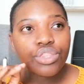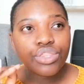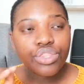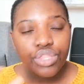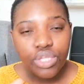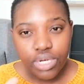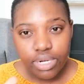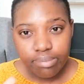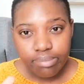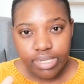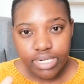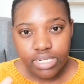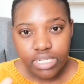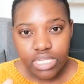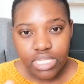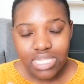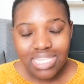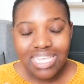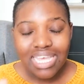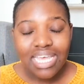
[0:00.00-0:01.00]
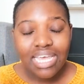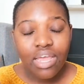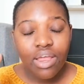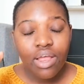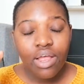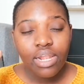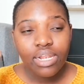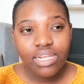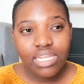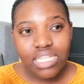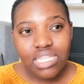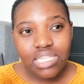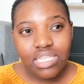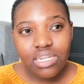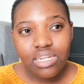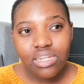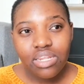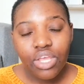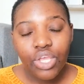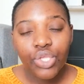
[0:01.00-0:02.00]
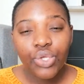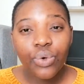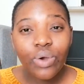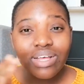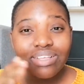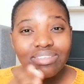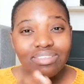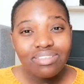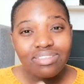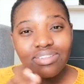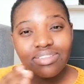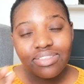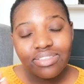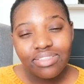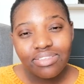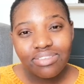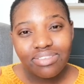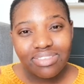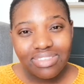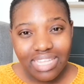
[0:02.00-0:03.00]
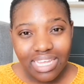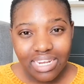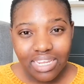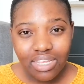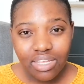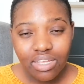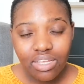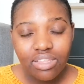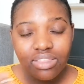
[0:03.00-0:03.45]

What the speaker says: 30 minutes. Listen, you are still studying.